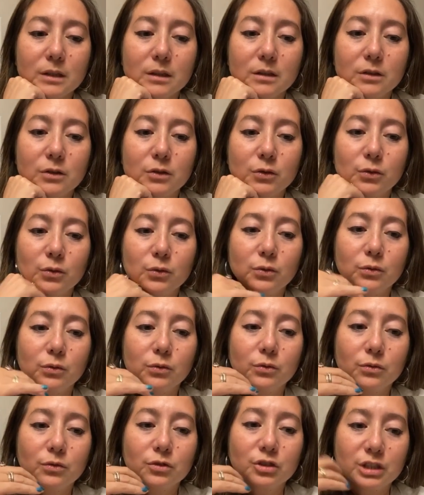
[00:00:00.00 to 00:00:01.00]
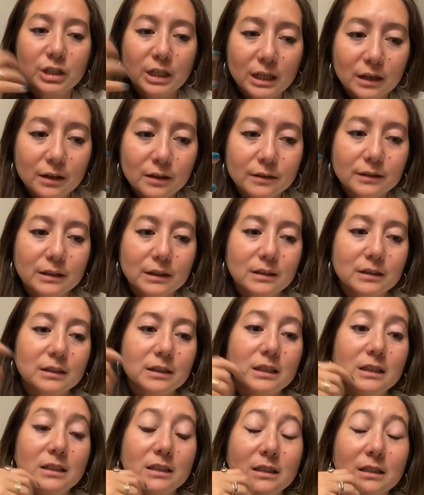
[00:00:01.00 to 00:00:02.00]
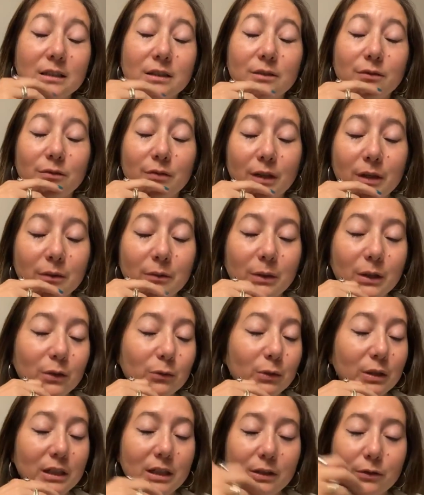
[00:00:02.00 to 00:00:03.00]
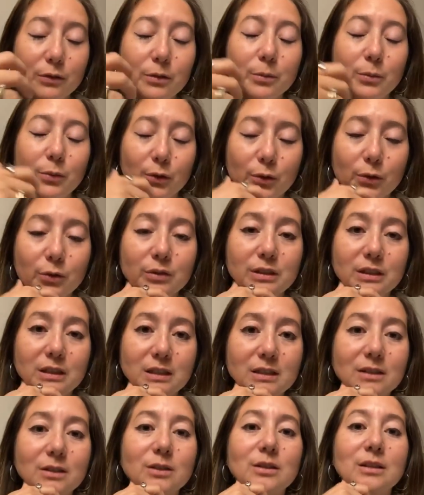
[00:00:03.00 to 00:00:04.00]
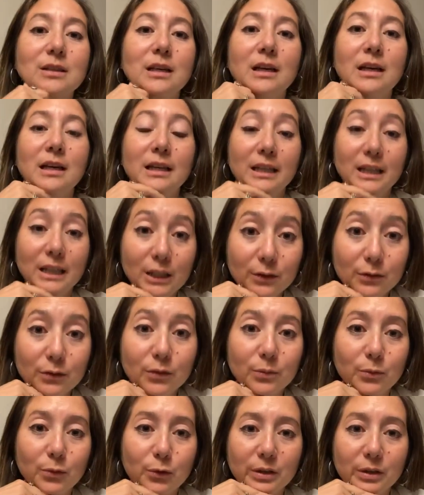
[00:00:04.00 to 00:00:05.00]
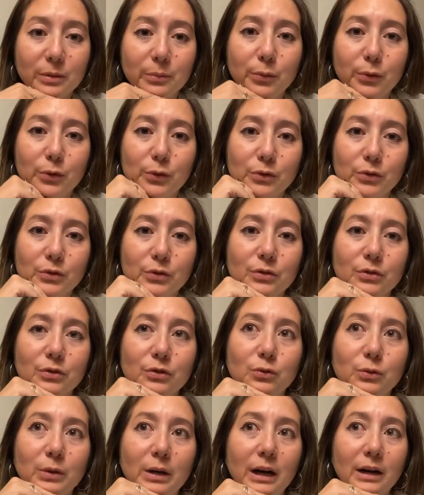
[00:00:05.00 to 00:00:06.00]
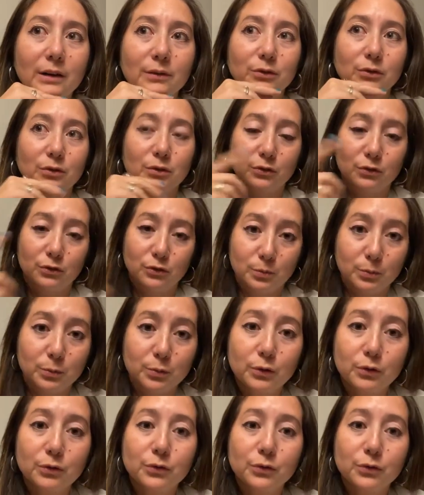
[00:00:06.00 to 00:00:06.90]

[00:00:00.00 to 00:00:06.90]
to share that it is very when we live abroad it's even more important to have the support